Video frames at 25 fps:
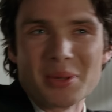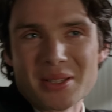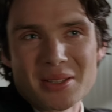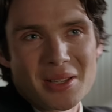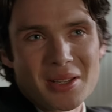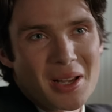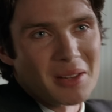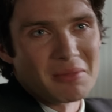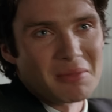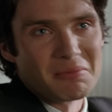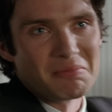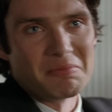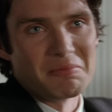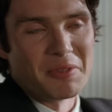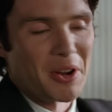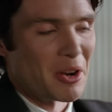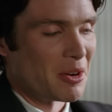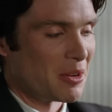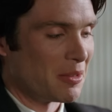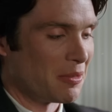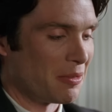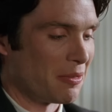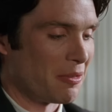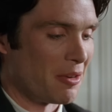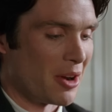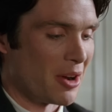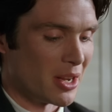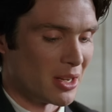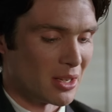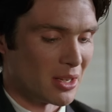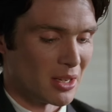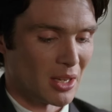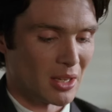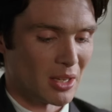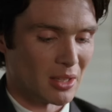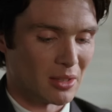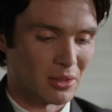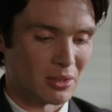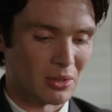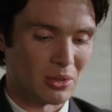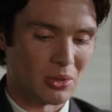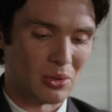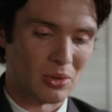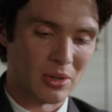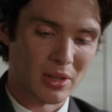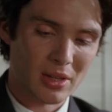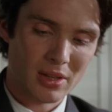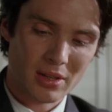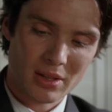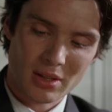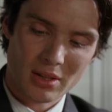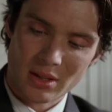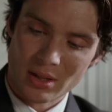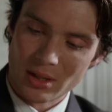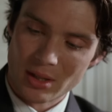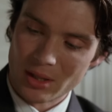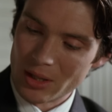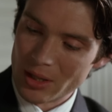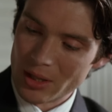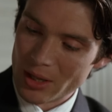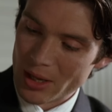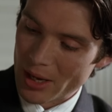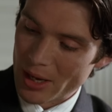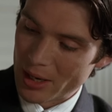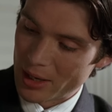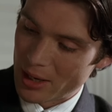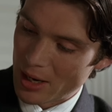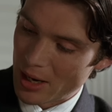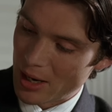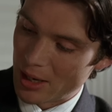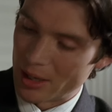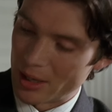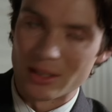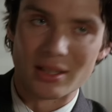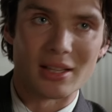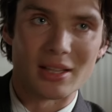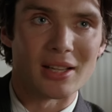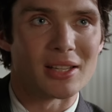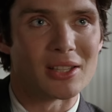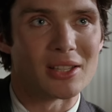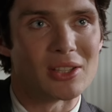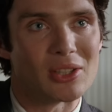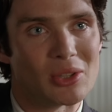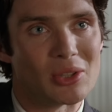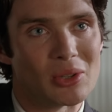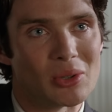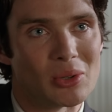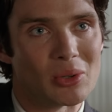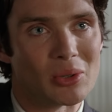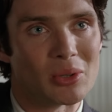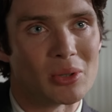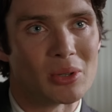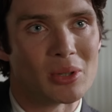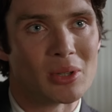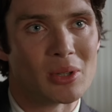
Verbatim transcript: not very frightening to a guy like you